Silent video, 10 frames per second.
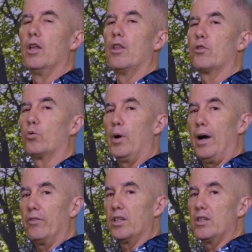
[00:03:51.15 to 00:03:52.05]

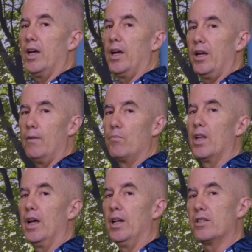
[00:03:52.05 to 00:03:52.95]
throughout the day,
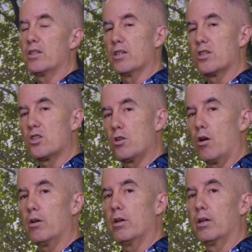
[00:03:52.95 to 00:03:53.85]
and it's going to
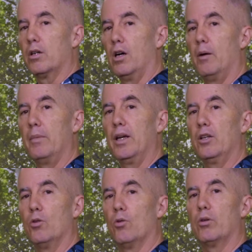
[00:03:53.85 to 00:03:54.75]
start calming
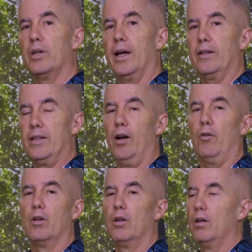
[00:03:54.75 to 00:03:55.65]
your neck down.
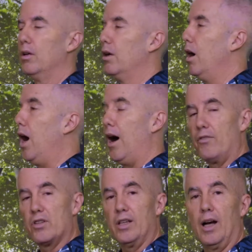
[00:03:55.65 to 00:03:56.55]

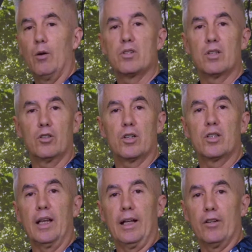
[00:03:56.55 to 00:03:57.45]
Obviously, I would suggest
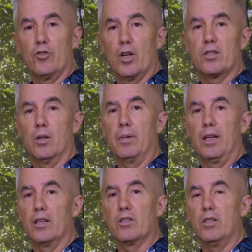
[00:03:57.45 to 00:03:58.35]
getting it adjusted
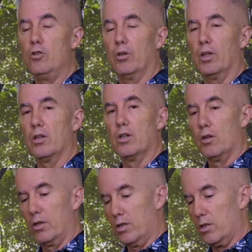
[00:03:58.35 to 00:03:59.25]
because you can
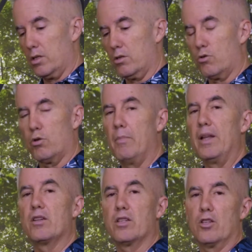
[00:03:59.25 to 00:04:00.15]
tremendously